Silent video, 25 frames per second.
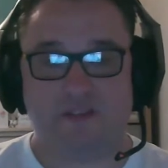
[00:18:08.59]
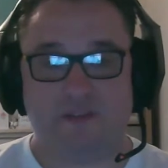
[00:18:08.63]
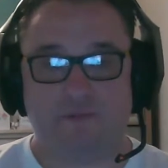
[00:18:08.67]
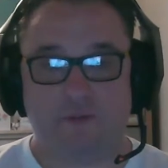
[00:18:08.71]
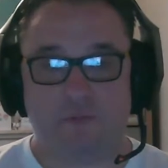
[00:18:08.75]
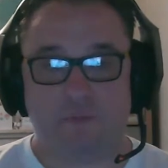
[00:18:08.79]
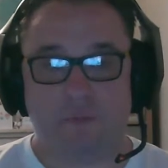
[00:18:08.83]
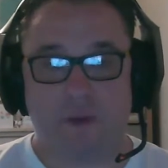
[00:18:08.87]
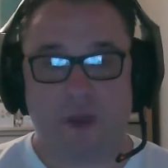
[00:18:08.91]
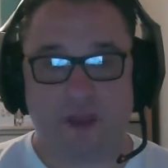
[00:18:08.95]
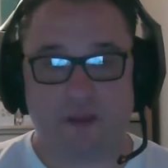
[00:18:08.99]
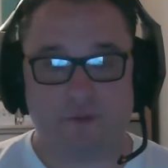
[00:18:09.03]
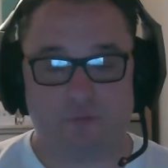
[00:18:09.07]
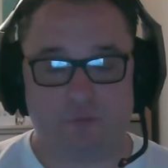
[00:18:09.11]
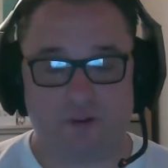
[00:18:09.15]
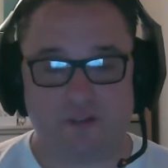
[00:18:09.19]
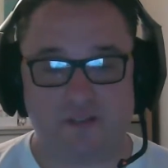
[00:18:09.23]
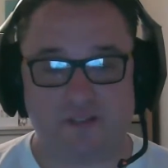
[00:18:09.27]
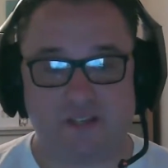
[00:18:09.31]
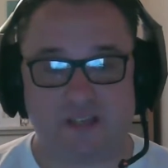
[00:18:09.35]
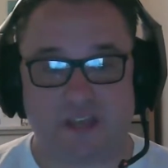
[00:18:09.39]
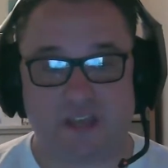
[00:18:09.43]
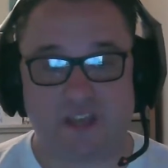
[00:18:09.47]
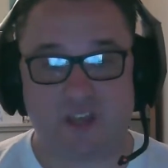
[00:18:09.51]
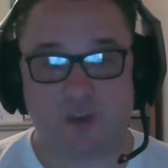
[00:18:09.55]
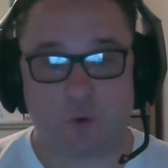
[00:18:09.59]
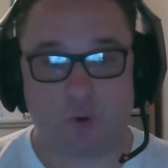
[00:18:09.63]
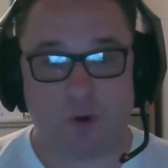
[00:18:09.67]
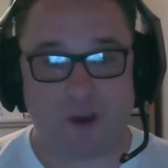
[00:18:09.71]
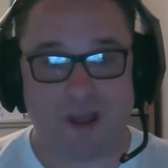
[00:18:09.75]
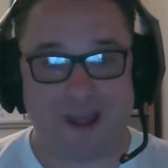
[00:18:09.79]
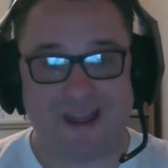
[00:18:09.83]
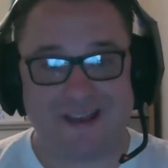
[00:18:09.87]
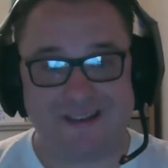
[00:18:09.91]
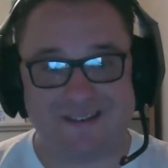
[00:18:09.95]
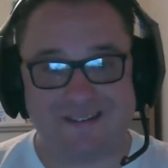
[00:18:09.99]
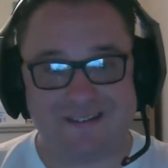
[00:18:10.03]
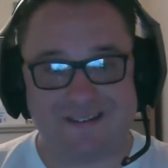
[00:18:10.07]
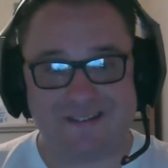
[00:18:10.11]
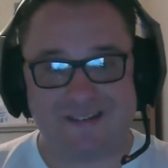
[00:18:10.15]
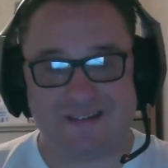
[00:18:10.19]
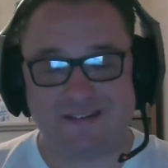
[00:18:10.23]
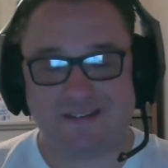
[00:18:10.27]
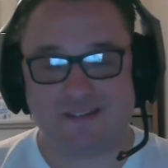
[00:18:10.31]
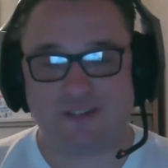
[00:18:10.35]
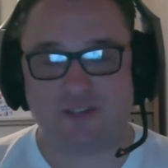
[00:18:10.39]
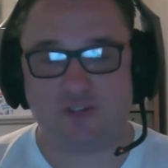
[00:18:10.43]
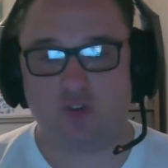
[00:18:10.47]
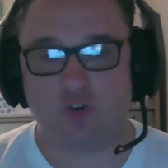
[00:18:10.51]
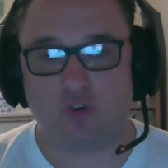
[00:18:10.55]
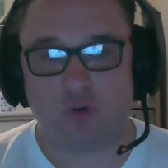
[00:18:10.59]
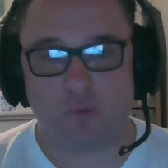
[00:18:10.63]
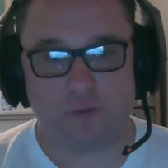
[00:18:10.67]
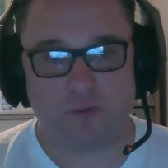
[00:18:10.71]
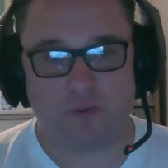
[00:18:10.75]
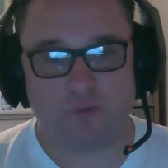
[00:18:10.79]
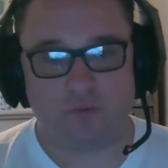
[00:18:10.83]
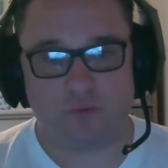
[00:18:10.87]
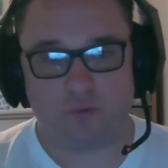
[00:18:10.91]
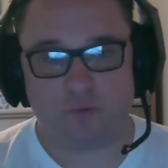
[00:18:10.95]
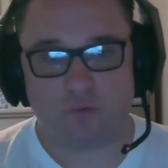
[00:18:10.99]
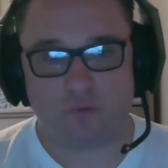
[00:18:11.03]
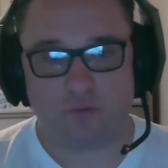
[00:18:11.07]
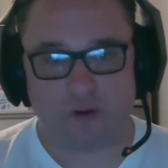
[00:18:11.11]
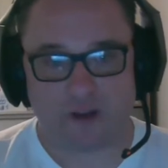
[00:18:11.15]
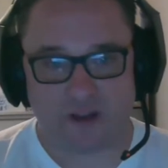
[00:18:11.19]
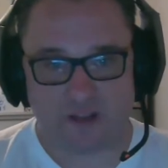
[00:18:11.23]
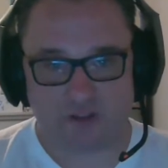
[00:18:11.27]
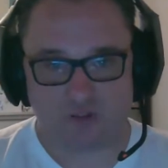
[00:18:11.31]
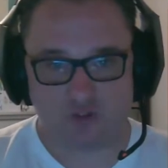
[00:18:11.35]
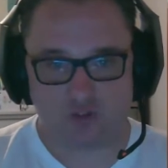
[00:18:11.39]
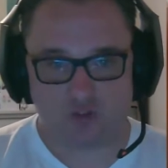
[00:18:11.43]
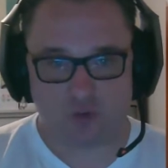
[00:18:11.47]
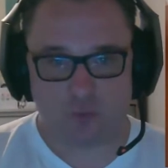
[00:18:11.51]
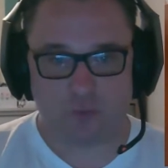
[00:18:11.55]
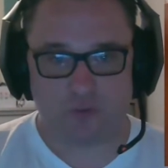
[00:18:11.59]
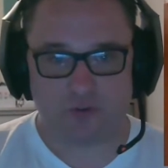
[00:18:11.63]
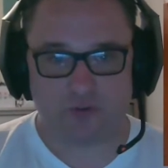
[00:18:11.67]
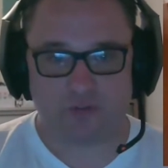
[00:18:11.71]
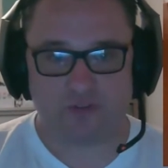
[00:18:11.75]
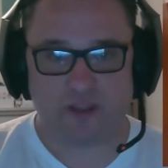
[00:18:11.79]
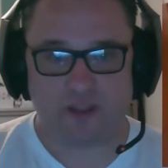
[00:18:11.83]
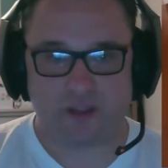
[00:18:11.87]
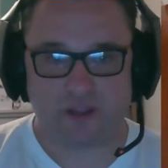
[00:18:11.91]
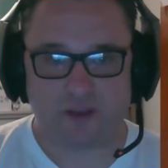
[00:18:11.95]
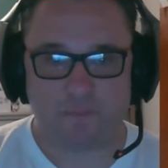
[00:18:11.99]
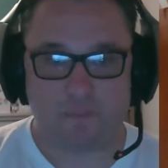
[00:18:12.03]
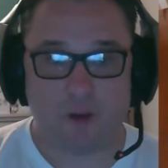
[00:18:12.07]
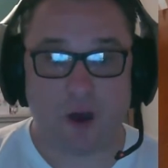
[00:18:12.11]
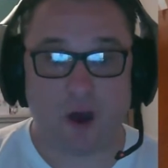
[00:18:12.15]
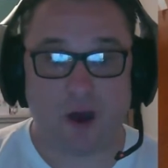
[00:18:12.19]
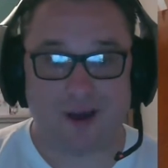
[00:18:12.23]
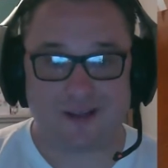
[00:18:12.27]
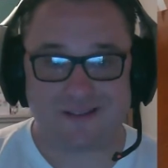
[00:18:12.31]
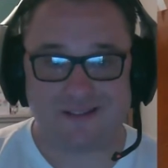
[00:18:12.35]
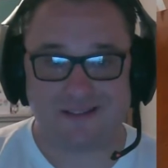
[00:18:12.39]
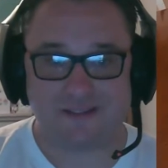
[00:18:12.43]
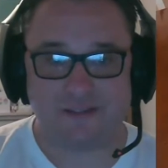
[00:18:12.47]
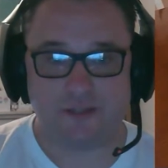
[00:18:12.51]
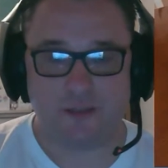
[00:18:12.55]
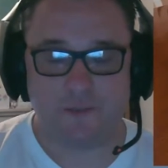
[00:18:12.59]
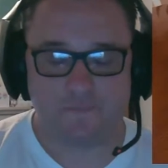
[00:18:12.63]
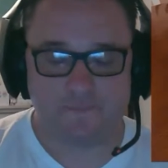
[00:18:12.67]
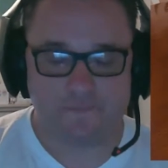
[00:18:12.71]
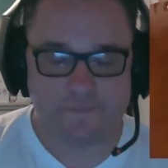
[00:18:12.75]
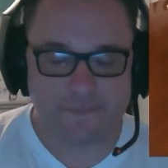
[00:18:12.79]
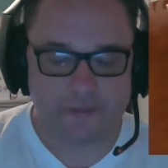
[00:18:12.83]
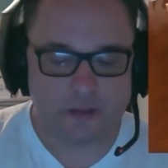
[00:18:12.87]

if you pay for a ticket, you are entered into the tournaments for free should you want to take part in them.